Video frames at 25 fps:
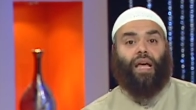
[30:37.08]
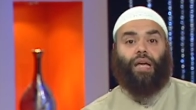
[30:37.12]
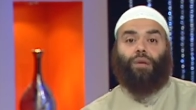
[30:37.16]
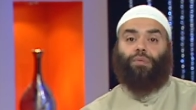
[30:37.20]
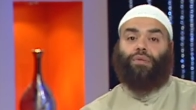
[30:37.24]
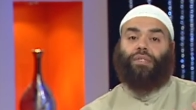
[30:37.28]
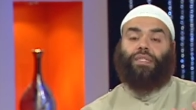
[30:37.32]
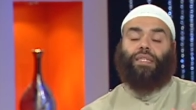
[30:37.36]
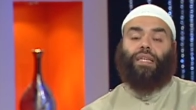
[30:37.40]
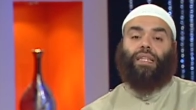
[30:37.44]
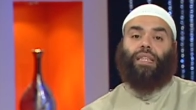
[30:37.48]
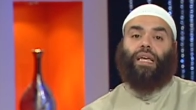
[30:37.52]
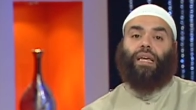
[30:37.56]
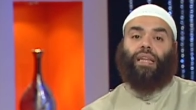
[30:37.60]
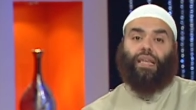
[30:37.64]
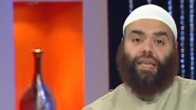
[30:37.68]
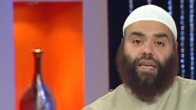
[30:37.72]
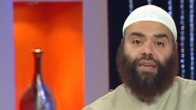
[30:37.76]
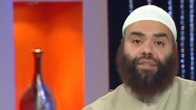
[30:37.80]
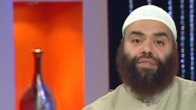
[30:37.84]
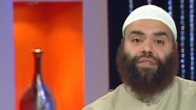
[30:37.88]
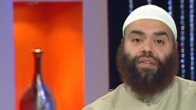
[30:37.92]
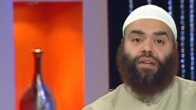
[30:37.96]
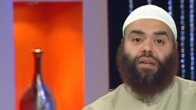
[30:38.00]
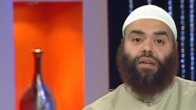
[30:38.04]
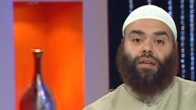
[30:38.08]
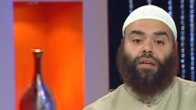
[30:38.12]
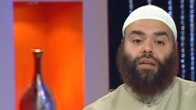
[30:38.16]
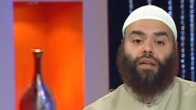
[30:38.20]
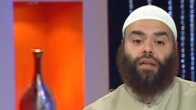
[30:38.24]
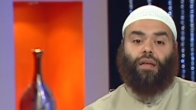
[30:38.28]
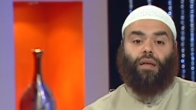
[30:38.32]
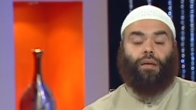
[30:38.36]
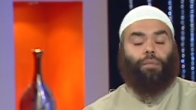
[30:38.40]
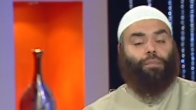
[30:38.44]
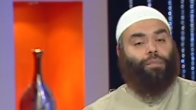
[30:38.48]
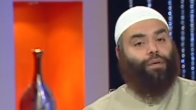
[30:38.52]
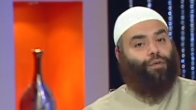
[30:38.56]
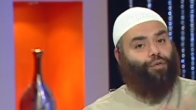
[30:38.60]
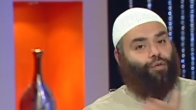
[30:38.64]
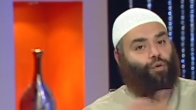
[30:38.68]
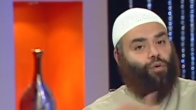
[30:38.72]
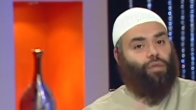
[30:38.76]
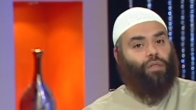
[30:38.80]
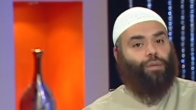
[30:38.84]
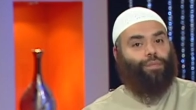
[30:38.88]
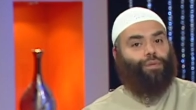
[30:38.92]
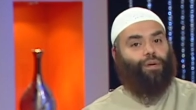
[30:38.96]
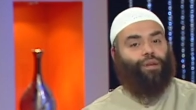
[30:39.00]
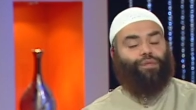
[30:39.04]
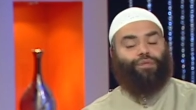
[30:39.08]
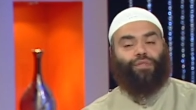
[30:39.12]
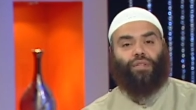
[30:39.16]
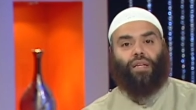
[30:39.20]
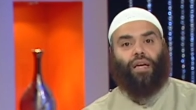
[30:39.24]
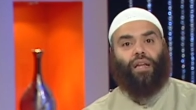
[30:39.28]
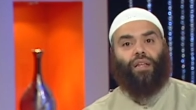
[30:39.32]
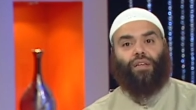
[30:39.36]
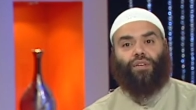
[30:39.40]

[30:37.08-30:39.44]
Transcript: And we see that even before the Prophet